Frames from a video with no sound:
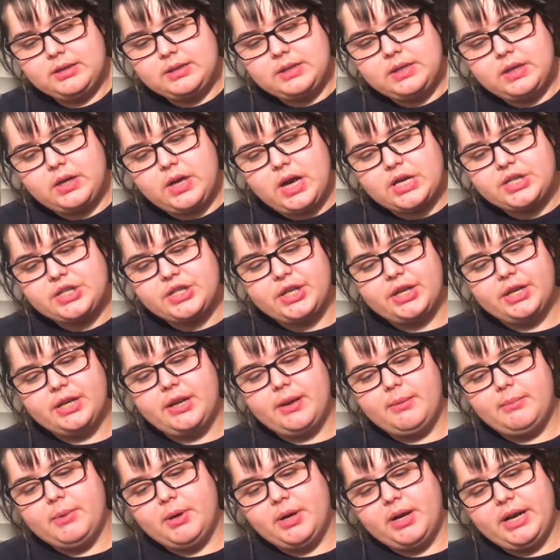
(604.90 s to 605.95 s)
So question
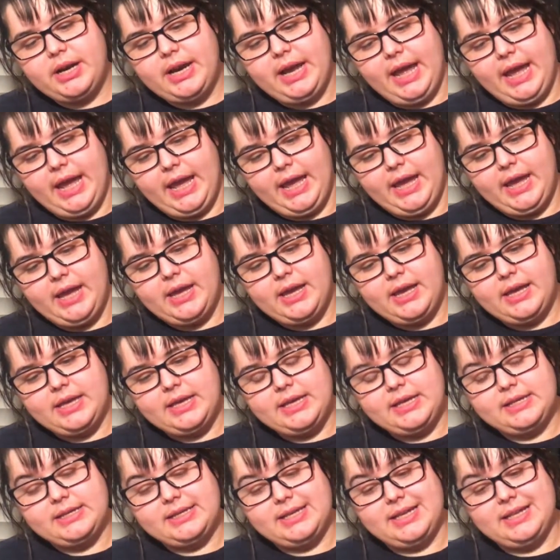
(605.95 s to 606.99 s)
number 8
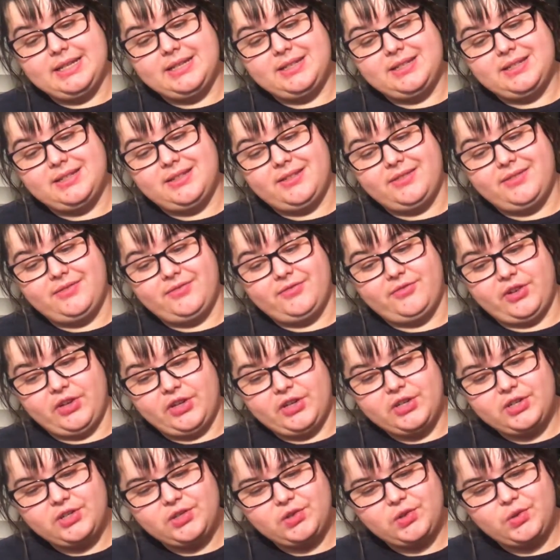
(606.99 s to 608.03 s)
is, it's the
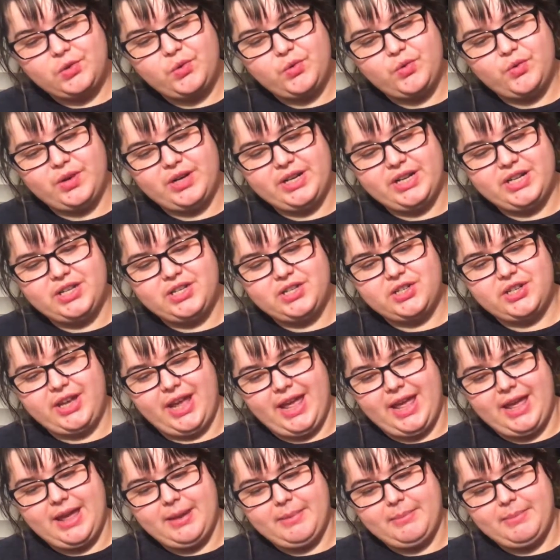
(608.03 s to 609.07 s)
first Quidditch
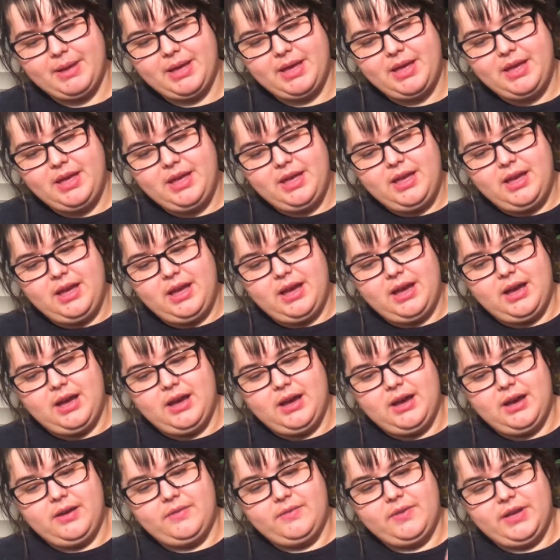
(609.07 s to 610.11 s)
game
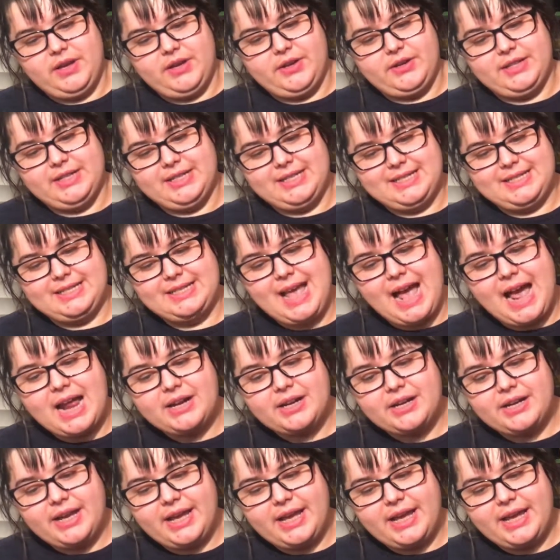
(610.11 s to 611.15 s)
of the year this
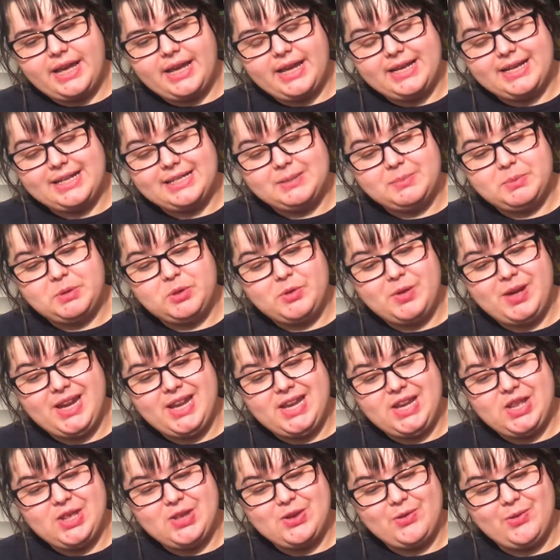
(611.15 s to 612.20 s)
Saturday, and it's
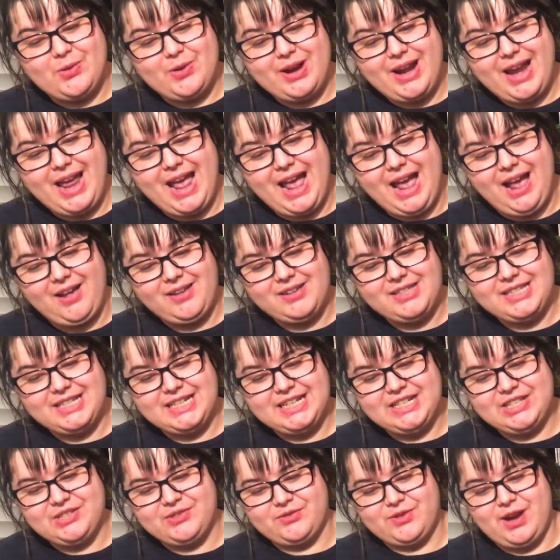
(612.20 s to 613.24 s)
between your house and
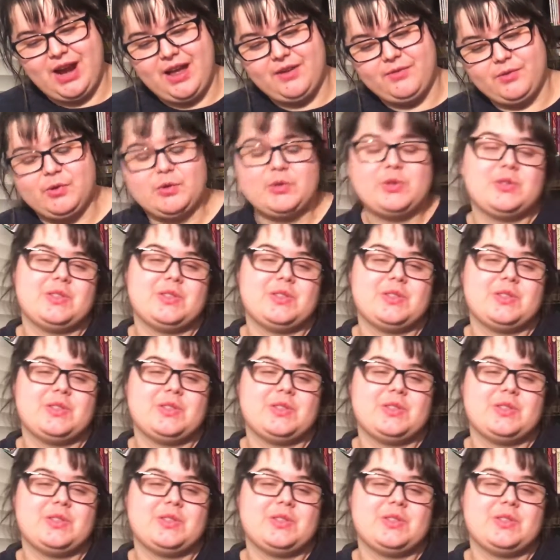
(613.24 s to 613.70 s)
its rival.